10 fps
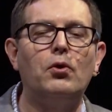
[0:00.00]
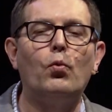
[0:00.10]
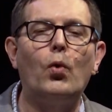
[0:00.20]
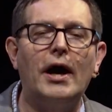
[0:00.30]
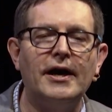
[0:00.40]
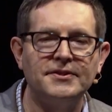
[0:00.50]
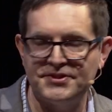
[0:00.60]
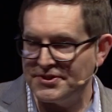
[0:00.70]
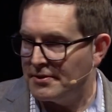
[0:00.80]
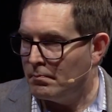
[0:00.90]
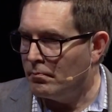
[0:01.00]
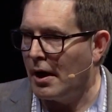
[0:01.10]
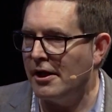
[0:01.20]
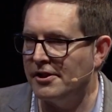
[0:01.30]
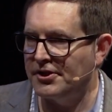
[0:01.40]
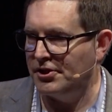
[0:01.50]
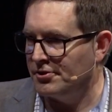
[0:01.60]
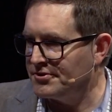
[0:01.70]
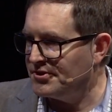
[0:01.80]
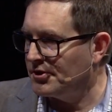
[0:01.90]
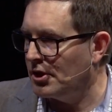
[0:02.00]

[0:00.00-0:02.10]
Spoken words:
wants molecules to